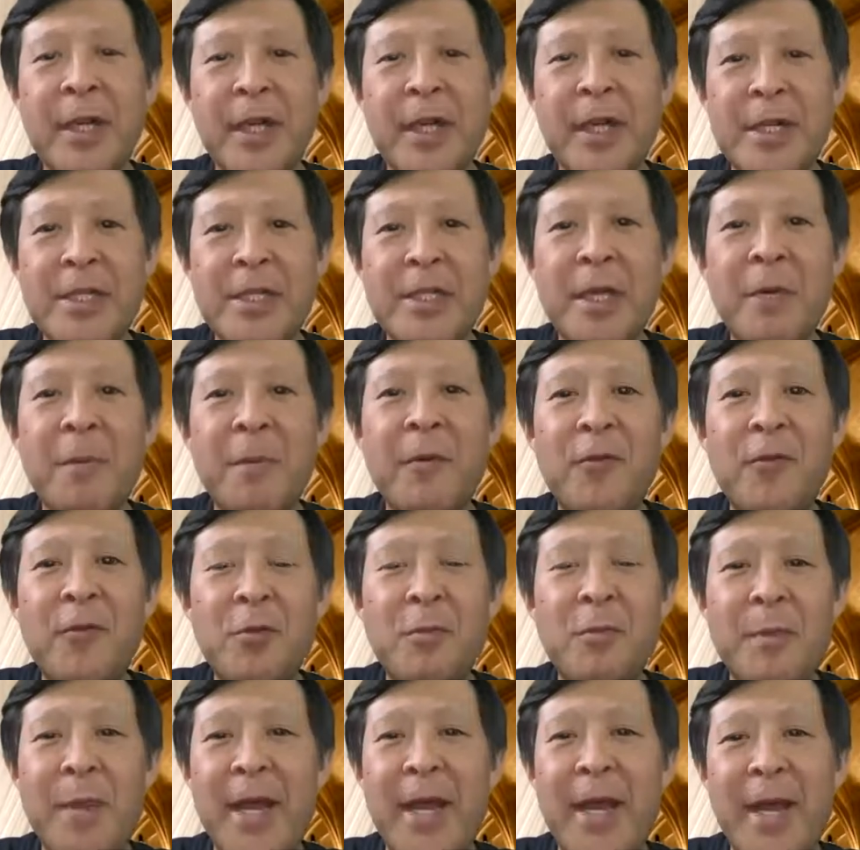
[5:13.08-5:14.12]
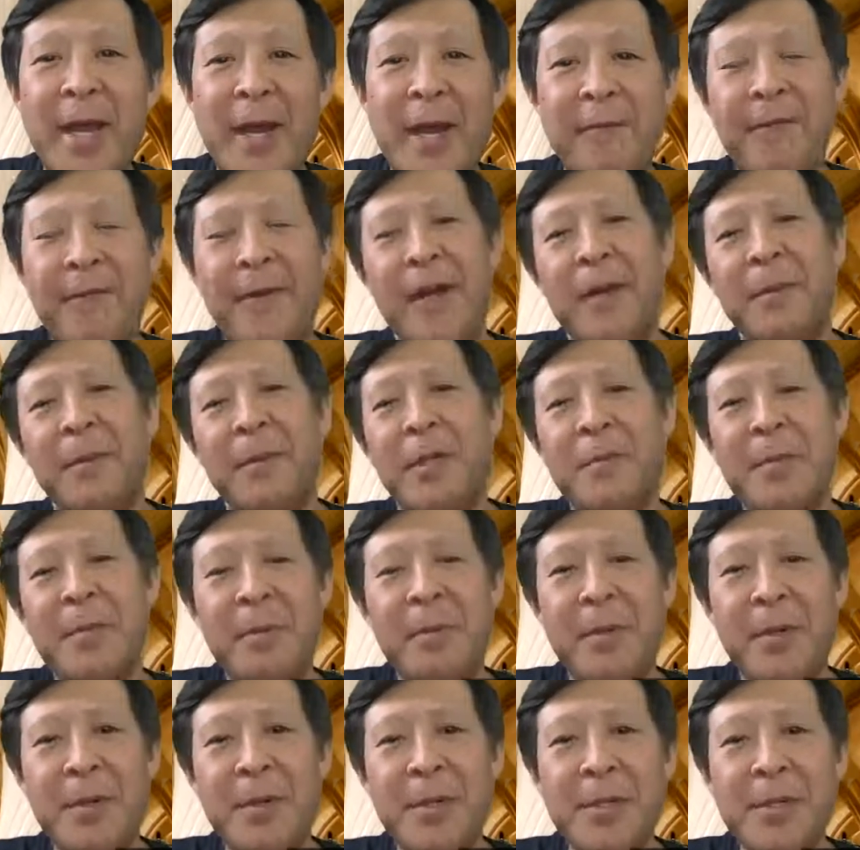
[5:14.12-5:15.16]
Some of you may have family
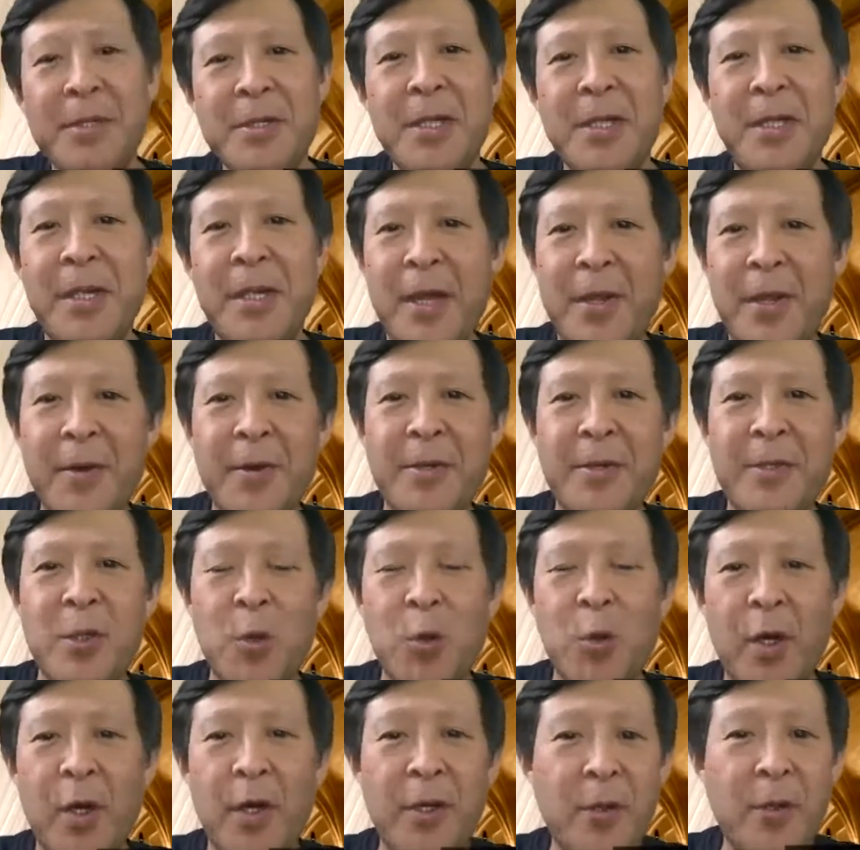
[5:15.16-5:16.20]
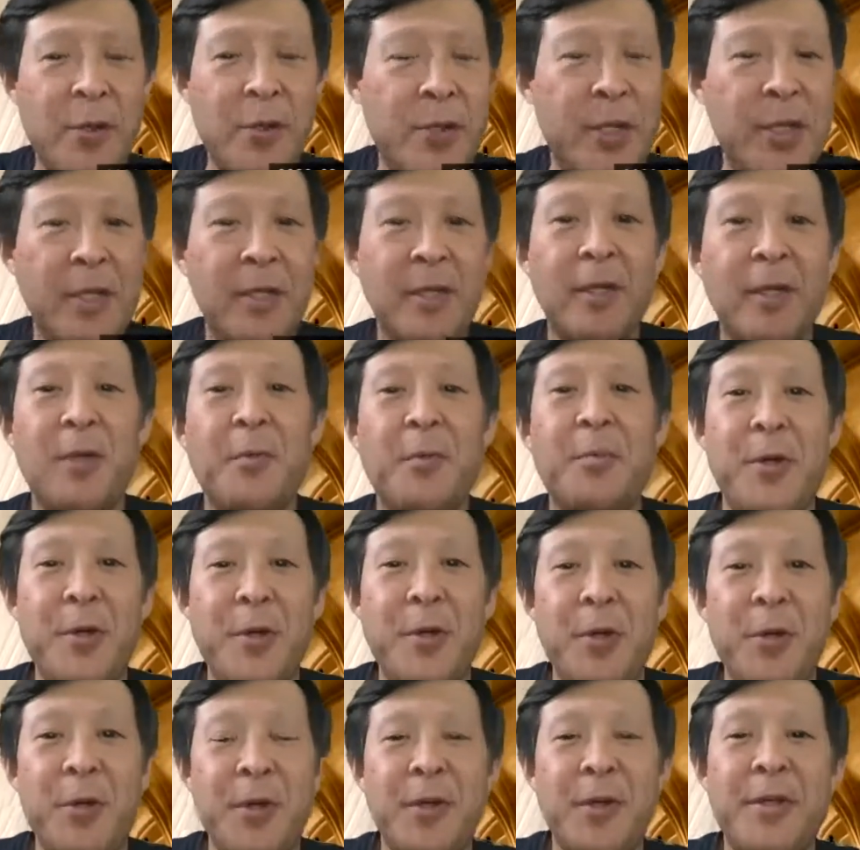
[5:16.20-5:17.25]
members and others who are using the
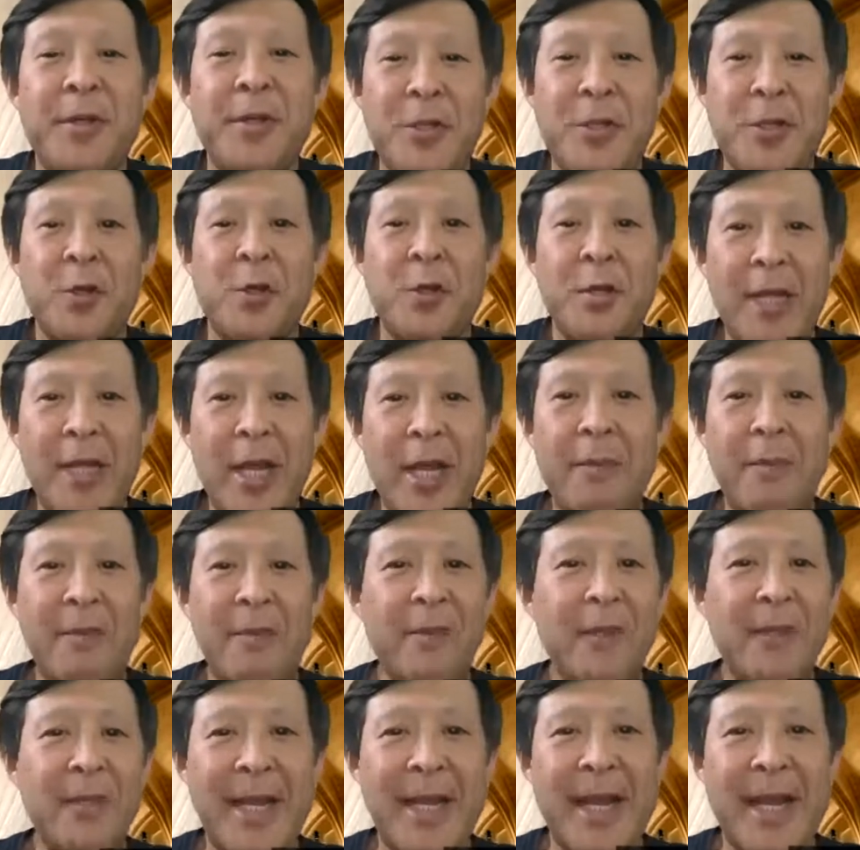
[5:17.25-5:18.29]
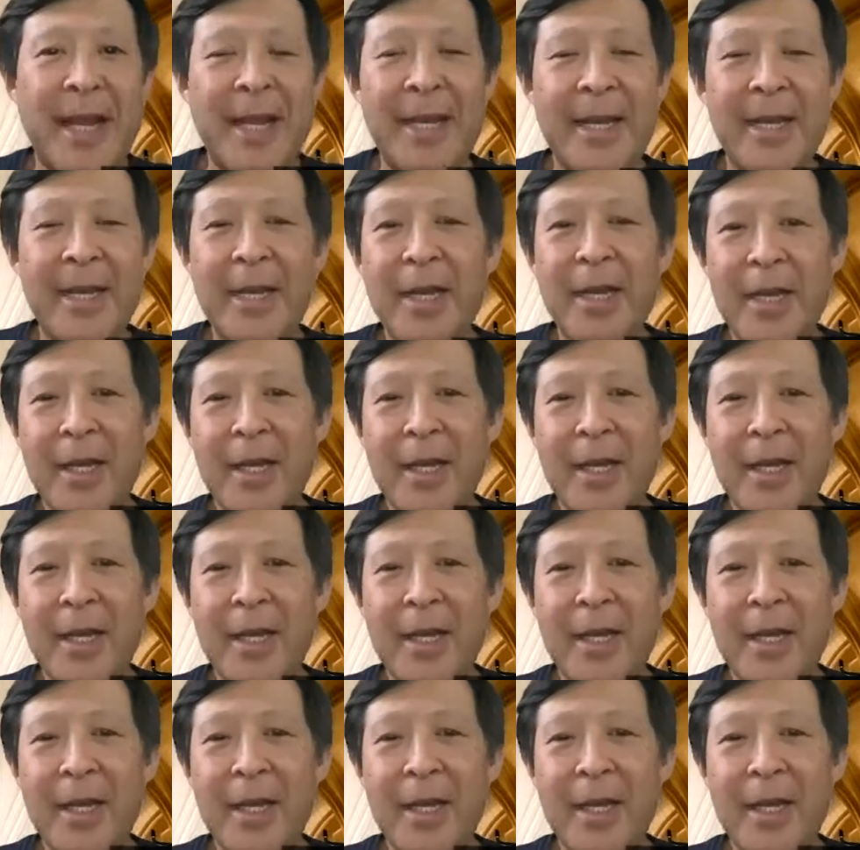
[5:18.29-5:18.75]
computer at a certain time of the day.